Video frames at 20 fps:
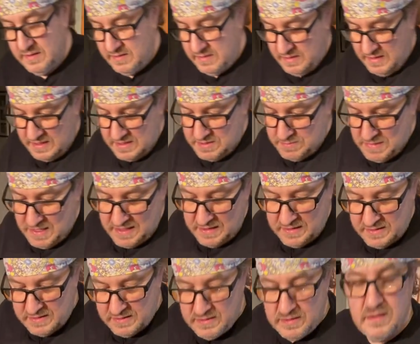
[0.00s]
That's my
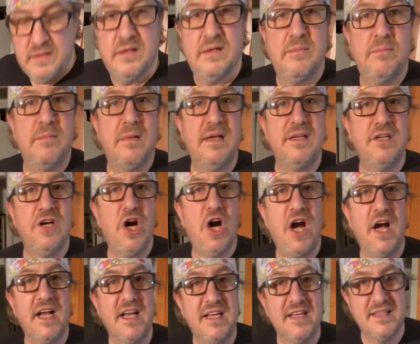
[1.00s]

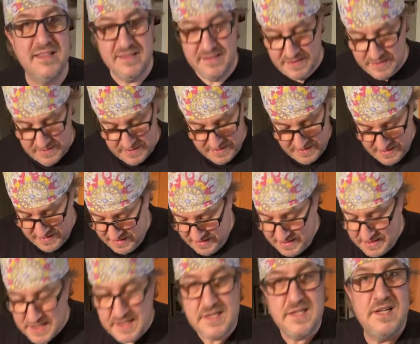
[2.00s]
dog.
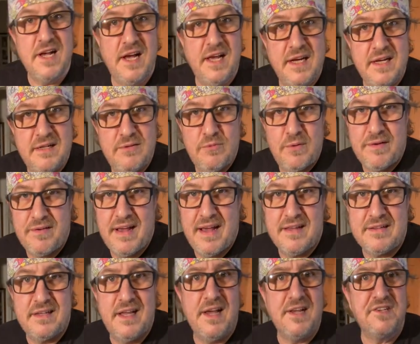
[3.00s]
He's excited. We've
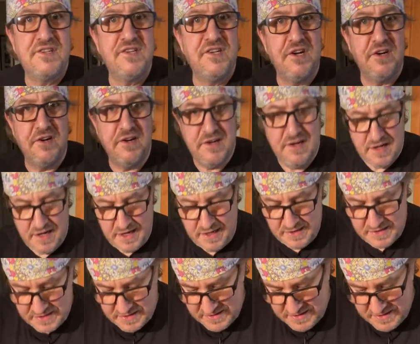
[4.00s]
got guests here tonight.